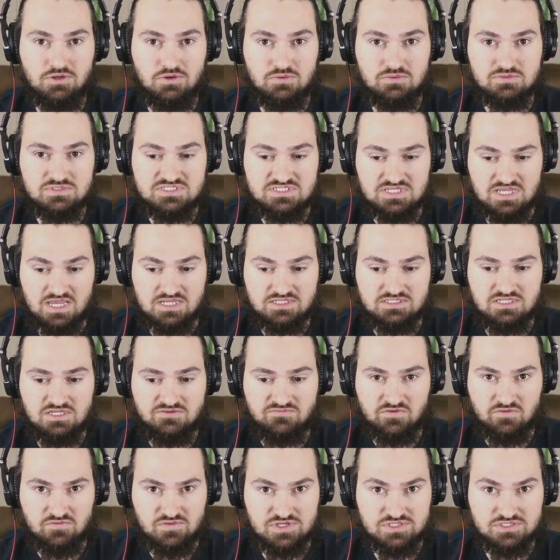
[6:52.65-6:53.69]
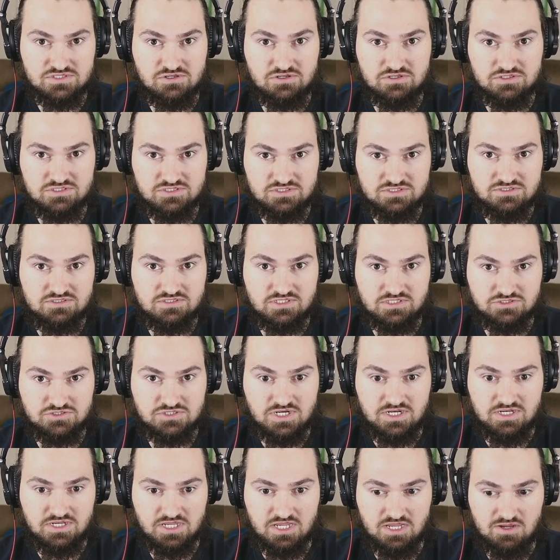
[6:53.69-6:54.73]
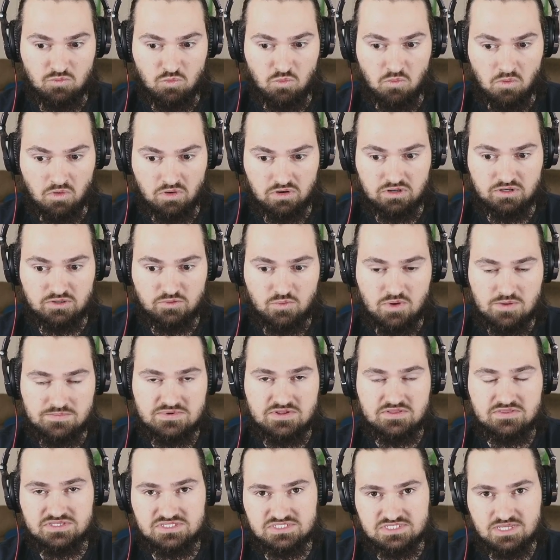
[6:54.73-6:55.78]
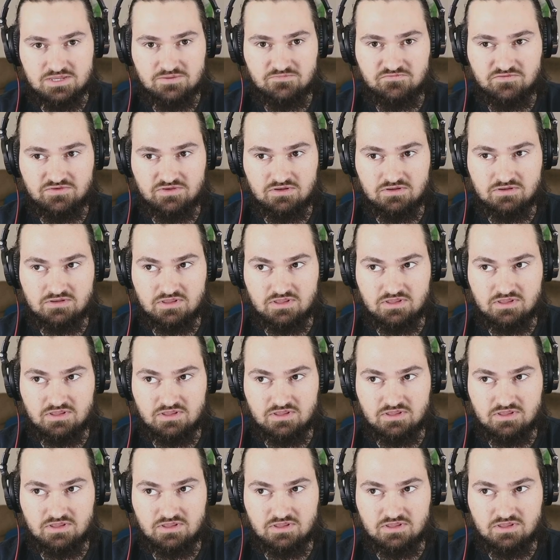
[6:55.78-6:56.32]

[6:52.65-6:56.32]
scientific research and trying to get more women in the STEM field.